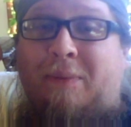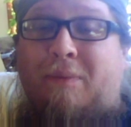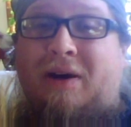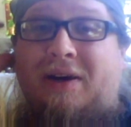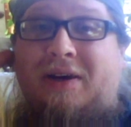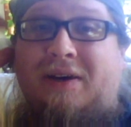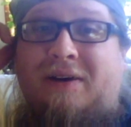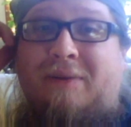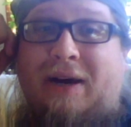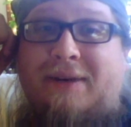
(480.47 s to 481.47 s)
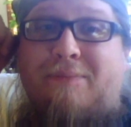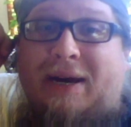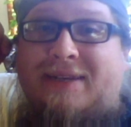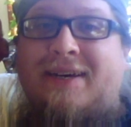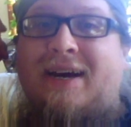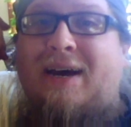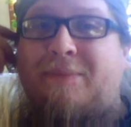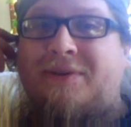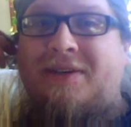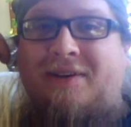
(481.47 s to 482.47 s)
my
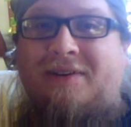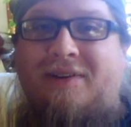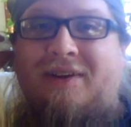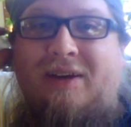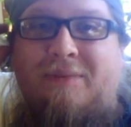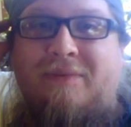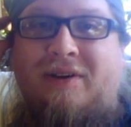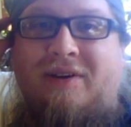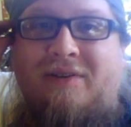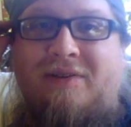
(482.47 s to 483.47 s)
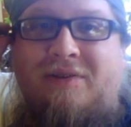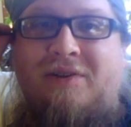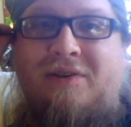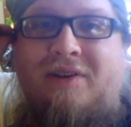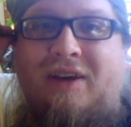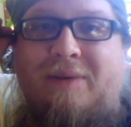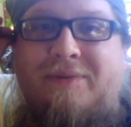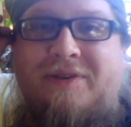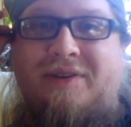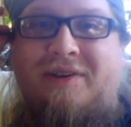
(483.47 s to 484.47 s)
top 10 good
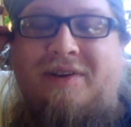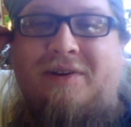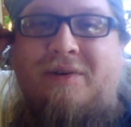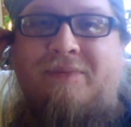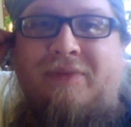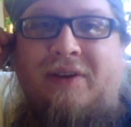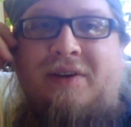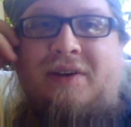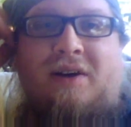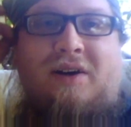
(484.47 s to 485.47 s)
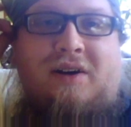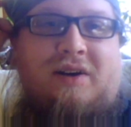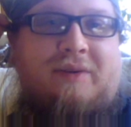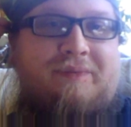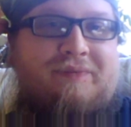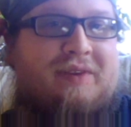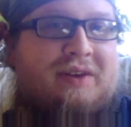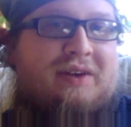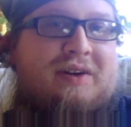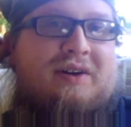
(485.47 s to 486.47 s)
games of the year. Um,
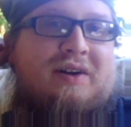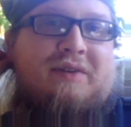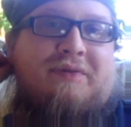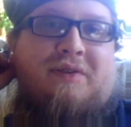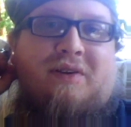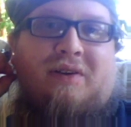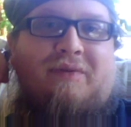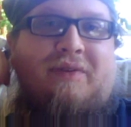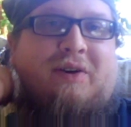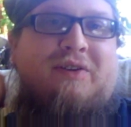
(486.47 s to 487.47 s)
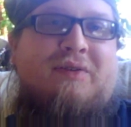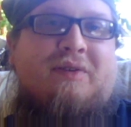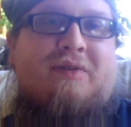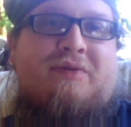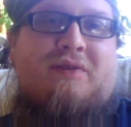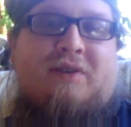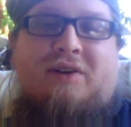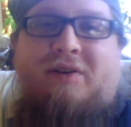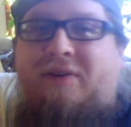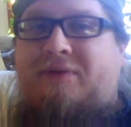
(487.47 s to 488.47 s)
for I
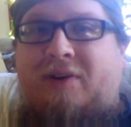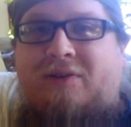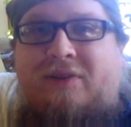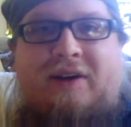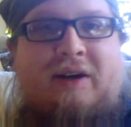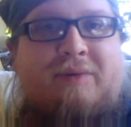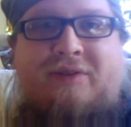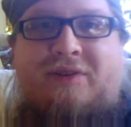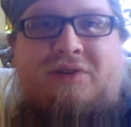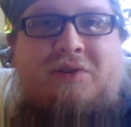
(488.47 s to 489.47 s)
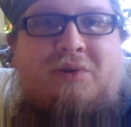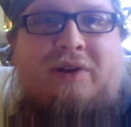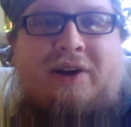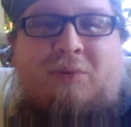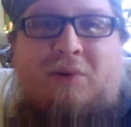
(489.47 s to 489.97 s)
figured like I'm just gonna do like a